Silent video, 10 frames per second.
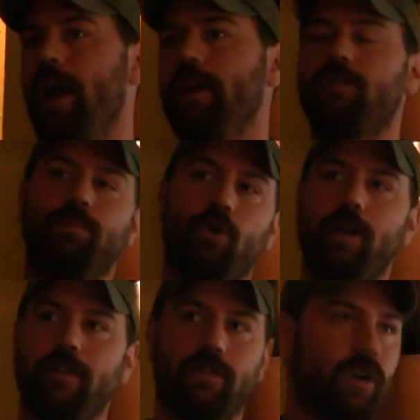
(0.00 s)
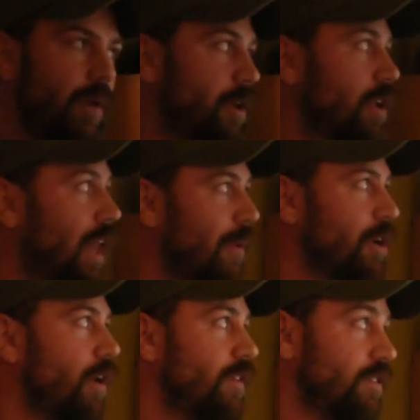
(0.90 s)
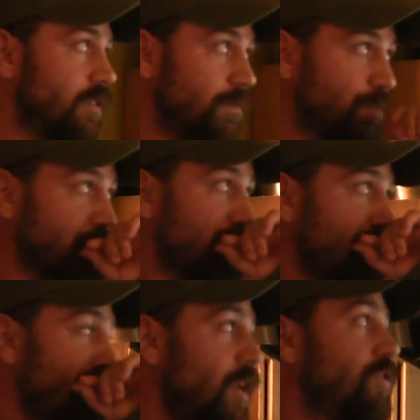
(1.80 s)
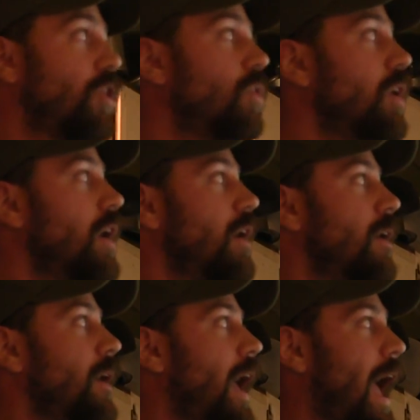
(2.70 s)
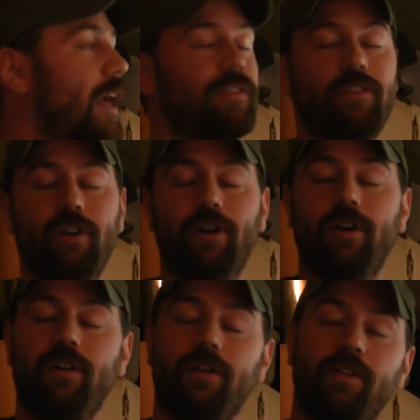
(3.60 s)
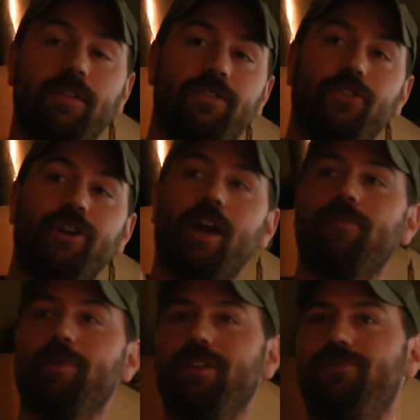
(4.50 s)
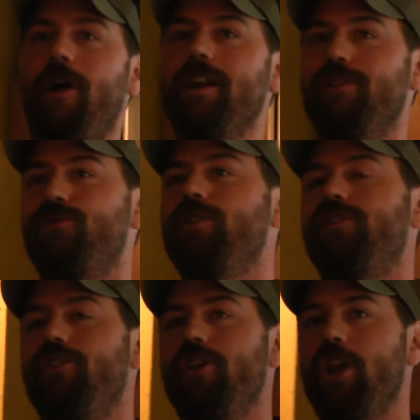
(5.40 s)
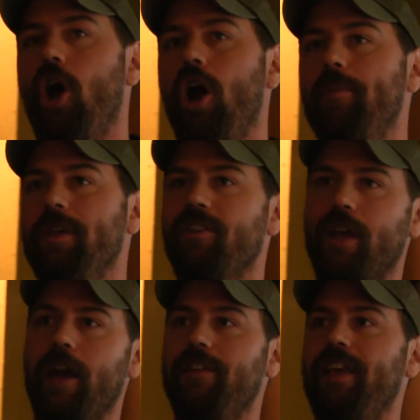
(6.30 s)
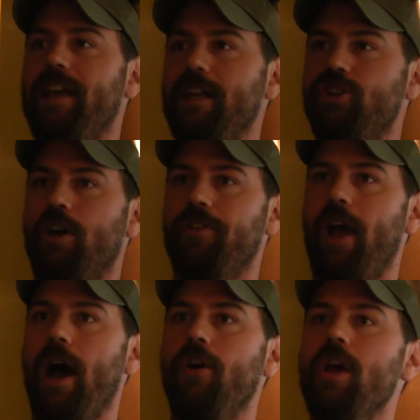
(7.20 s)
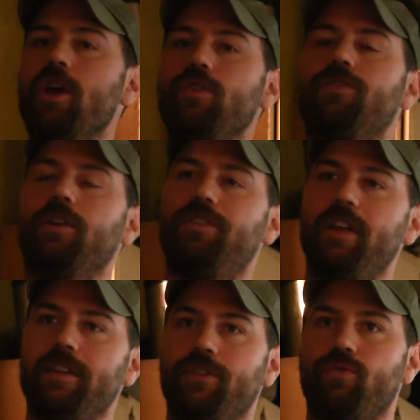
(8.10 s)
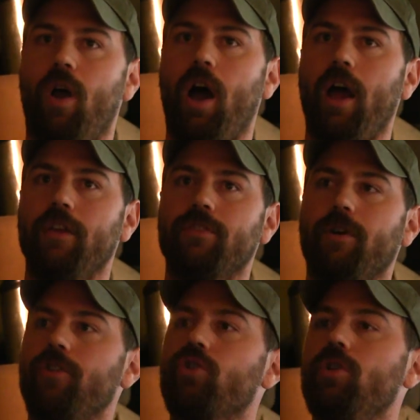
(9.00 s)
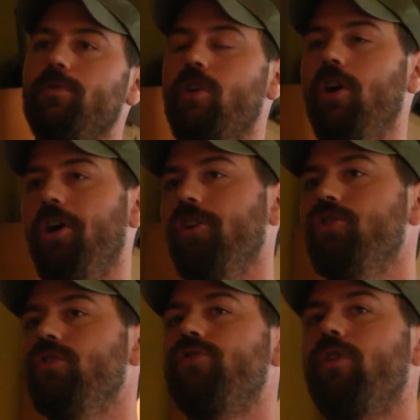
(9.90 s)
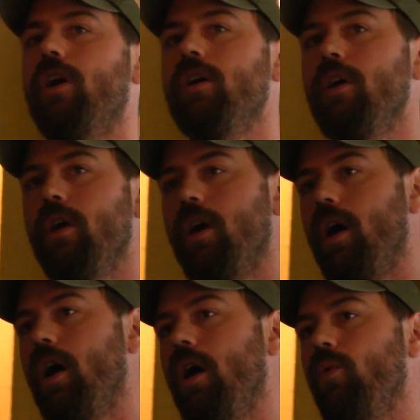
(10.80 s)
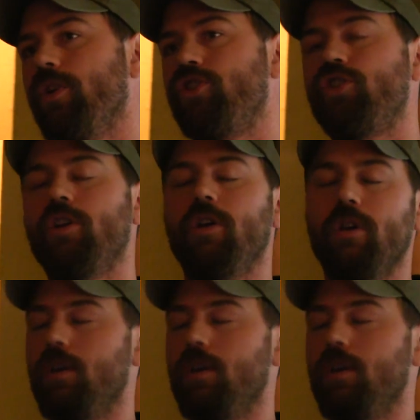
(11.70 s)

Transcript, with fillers: and exploiting this climate, climate crisis. So as the Syrian government is fighting the Free Syrian Army, they're kind of taking each other out. You start seeing this rise of other groups called Al Nusra, uh, which